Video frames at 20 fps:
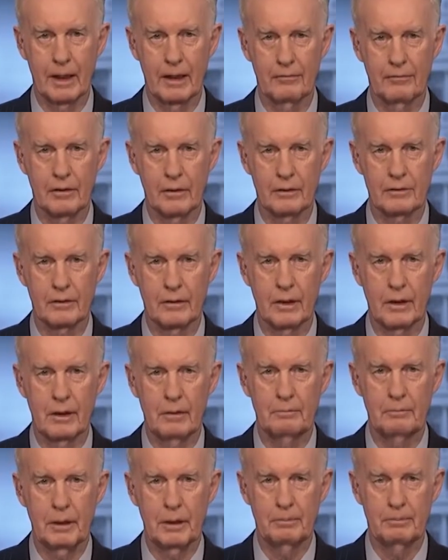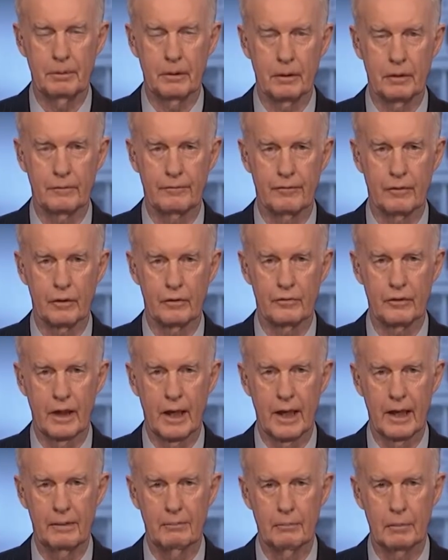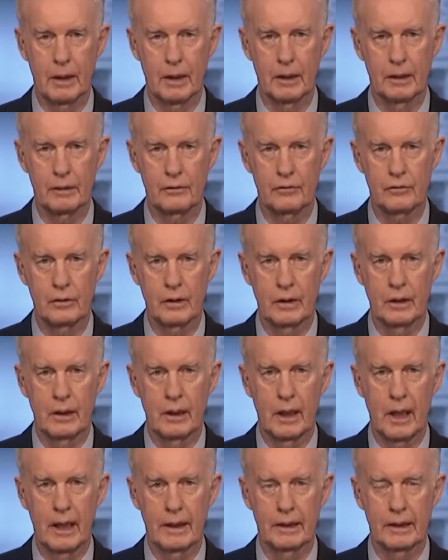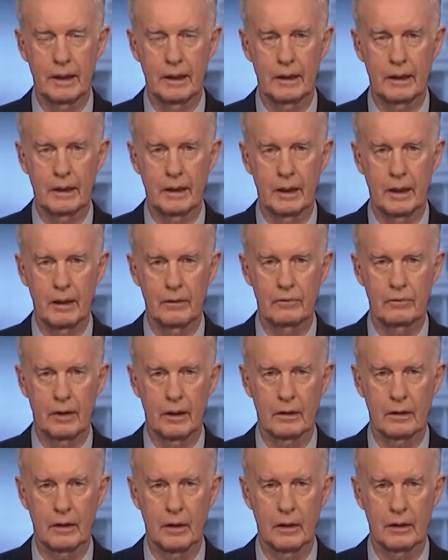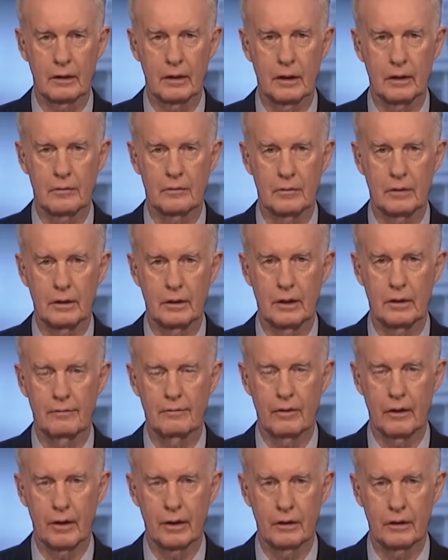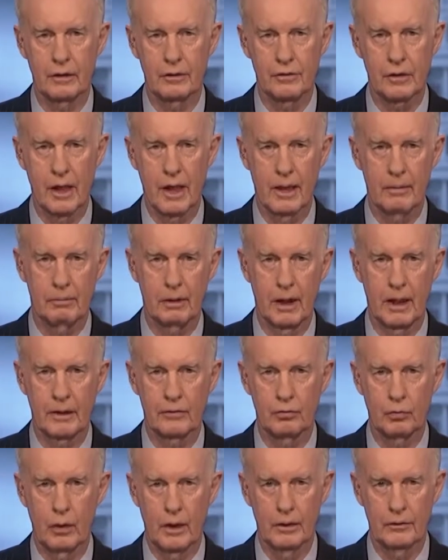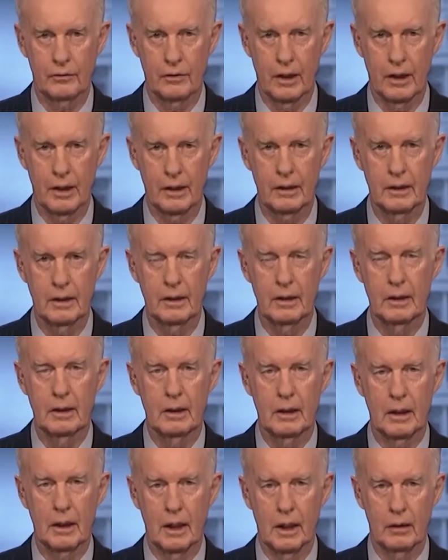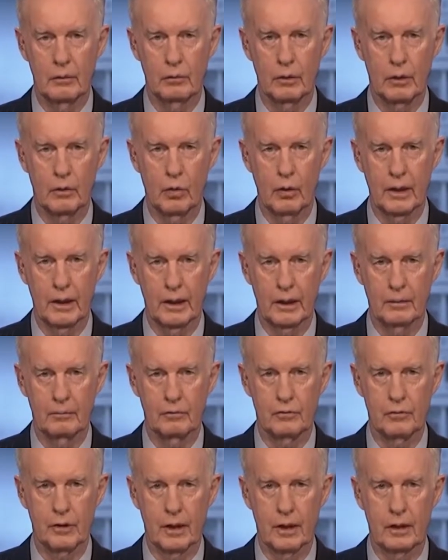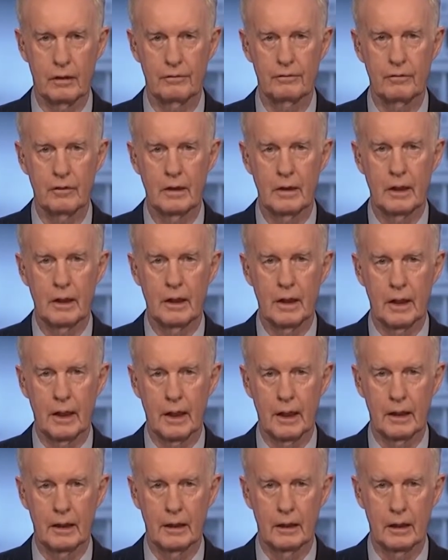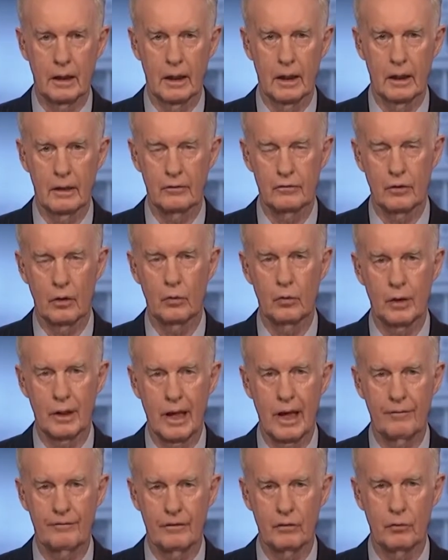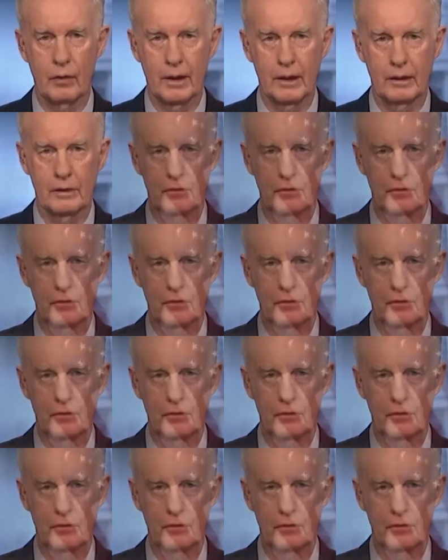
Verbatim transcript: levels people in the first nine months. I think uh, Secretary Tillerson did a very good job last Wednesday on requiting himself. And uh, so we'll have to wait